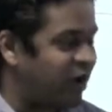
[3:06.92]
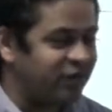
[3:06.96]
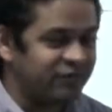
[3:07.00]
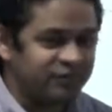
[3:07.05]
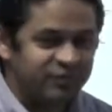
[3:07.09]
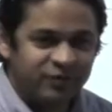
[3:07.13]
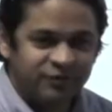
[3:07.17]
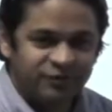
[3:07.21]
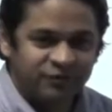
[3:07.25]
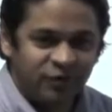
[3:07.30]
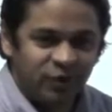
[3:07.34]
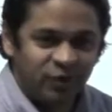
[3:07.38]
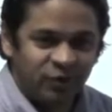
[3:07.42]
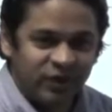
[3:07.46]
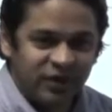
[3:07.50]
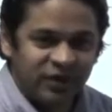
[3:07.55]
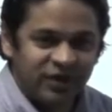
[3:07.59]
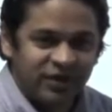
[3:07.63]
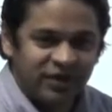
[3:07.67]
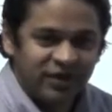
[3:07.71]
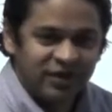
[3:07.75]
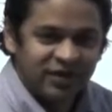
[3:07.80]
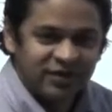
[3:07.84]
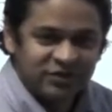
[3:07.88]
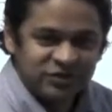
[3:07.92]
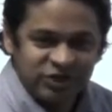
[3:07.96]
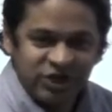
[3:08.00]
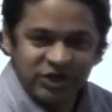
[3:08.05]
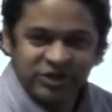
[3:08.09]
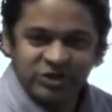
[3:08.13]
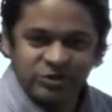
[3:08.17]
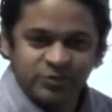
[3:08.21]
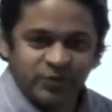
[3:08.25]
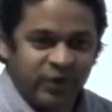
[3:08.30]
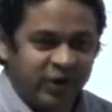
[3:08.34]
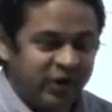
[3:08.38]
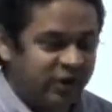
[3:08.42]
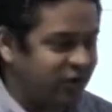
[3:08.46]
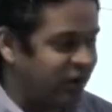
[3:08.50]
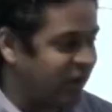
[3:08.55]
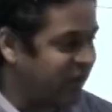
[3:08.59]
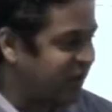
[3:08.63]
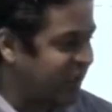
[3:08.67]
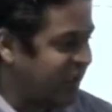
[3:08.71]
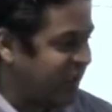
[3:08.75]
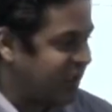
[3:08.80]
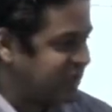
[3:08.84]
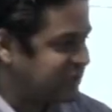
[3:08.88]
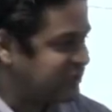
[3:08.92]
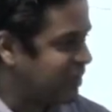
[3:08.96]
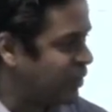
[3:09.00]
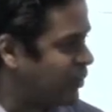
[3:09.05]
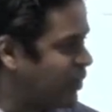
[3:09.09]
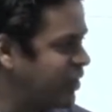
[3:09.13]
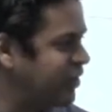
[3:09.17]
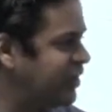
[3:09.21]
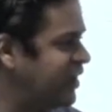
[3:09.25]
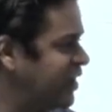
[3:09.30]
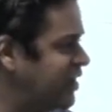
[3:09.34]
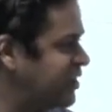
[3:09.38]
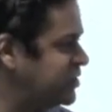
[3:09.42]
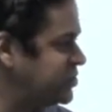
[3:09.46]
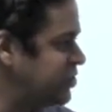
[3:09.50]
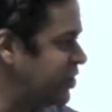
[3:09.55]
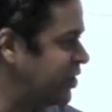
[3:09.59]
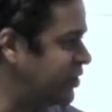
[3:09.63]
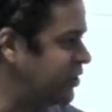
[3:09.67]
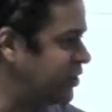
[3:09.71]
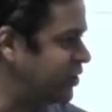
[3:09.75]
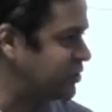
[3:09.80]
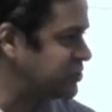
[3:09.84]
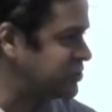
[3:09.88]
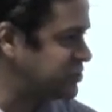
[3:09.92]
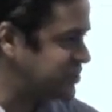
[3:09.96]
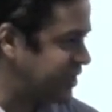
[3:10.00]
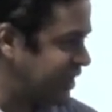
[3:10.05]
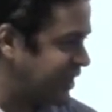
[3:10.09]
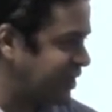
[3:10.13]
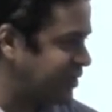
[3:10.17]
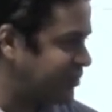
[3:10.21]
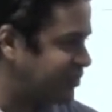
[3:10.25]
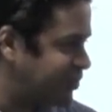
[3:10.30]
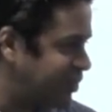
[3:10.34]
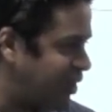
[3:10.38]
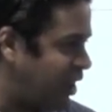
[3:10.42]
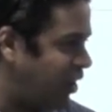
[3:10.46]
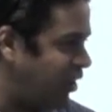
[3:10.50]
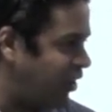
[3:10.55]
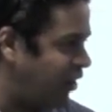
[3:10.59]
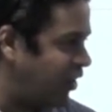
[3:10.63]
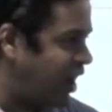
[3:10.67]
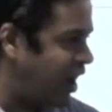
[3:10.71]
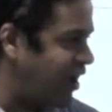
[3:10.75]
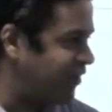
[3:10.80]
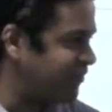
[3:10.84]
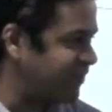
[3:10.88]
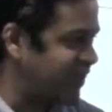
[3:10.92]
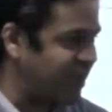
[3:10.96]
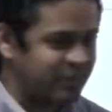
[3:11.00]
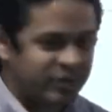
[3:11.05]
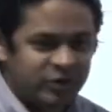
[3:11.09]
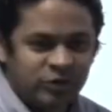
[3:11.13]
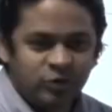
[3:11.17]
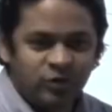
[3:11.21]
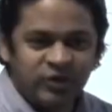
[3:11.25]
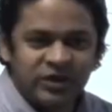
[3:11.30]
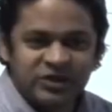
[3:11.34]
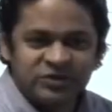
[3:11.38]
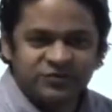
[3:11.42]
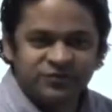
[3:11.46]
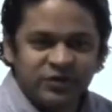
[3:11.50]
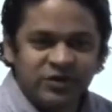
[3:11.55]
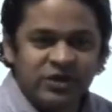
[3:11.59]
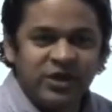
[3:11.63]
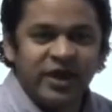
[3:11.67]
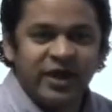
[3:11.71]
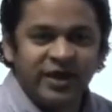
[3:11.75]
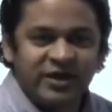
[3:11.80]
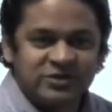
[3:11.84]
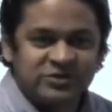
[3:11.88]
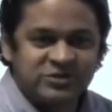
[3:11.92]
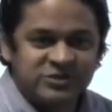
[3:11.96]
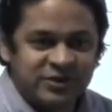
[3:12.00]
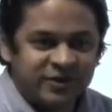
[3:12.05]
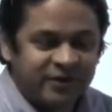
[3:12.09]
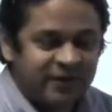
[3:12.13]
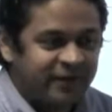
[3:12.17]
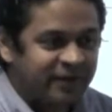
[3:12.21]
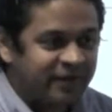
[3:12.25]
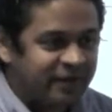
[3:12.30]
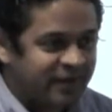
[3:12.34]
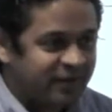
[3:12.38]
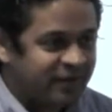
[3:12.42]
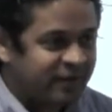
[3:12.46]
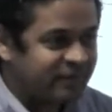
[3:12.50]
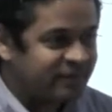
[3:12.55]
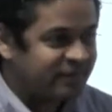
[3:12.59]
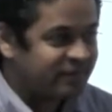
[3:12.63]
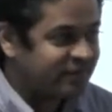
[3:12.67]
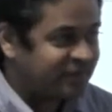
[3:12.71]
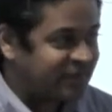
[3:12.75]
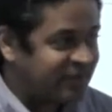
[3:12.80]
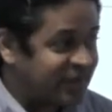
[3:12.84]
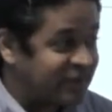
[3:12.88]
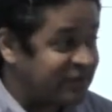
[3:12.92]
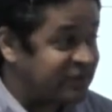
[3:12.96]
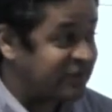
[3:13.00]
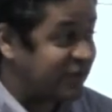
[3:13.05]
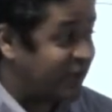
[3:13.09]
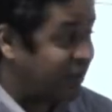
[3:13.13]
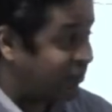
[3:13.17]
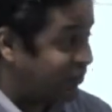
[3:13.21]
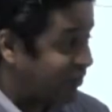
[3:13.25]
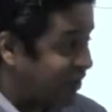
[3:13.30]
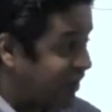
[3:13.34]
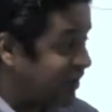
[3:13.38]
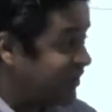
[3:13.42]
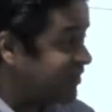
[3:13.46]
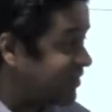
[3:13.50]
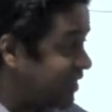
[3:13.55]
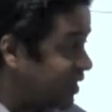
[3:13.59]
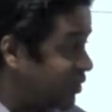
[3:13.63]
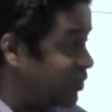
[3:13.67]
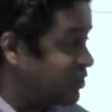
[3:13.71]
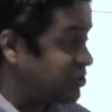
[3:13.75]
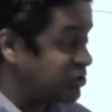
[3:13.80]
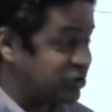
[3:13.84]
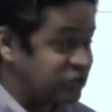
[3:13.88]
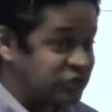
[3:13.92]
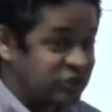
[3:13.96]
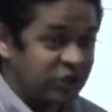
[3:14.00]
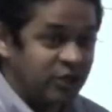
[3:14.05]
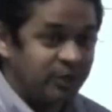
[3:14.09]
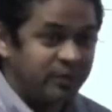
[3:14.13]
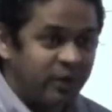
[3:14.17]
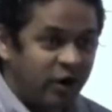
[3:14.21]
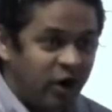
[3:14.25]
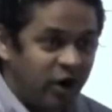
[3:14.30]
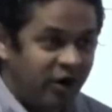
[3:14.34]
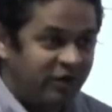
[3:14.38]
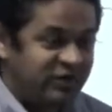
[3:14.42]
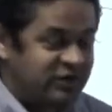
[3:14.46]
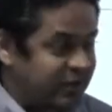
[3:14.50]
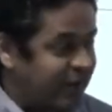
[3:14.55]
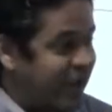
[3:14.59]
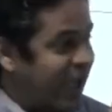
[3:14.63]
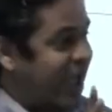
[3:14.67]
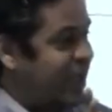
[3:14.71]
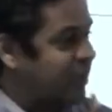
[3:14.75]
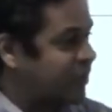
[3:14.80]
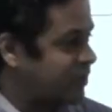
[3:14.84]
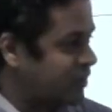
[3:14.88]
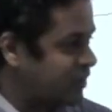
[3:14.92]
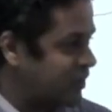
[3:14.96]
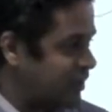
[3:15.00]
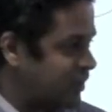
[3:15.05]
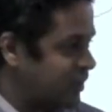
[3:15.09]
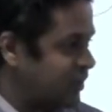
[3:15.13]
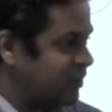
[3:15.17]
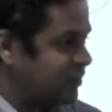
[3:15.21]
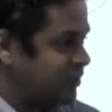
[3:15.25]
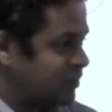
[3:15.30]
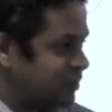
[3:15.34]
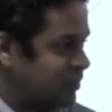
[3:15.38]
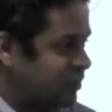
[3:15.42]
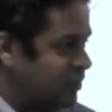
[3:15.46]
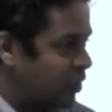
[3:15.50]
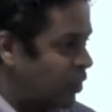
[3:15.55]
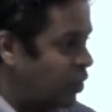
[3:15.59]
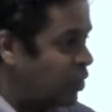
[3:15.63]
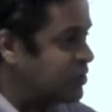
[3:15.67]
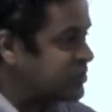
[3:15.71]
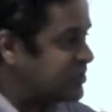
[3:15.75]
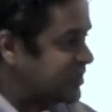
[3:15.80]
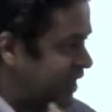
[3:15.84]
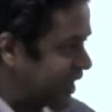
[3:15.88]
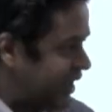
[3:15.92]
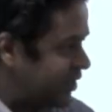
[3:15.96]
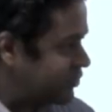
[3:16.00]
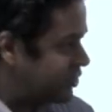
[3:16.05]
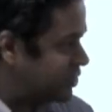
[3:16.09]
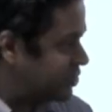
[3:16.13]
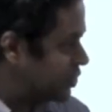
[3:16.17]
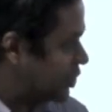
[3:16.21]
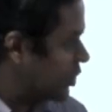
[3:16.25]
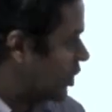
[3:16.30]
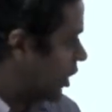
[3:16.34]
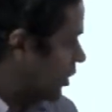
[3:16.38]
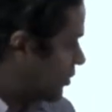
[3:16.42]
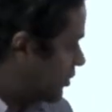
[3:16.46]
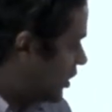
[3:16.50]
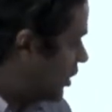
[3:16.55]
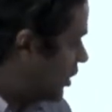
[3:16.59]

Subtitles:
off before we change this breaker out? He said, we don't need to turn no stinking power off. I've been doing this for years. I said, I really think we should turn the power off. He said, who's the electrician here,